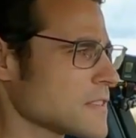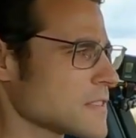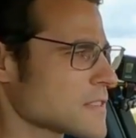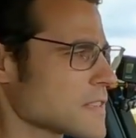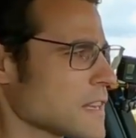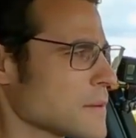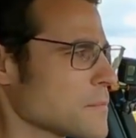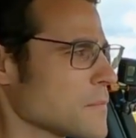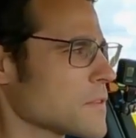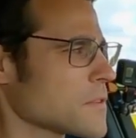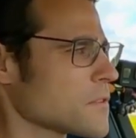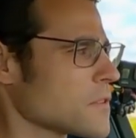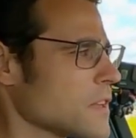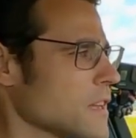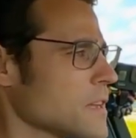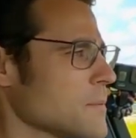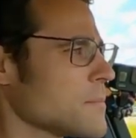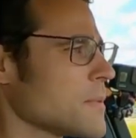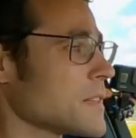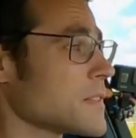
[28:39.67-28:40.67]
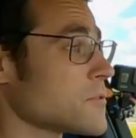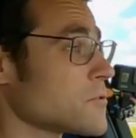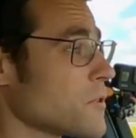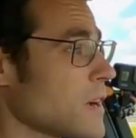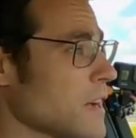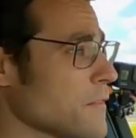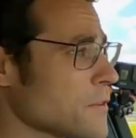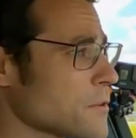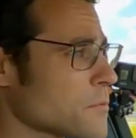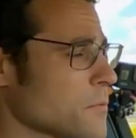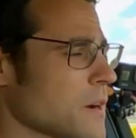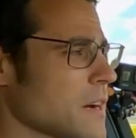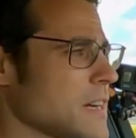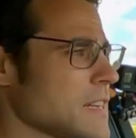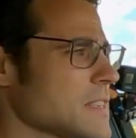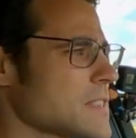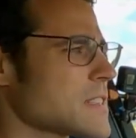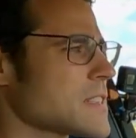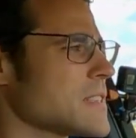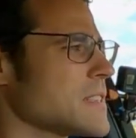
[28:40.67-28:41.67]
same as today, but driving
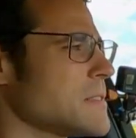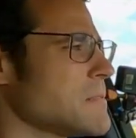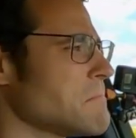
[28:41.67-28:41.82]
wise,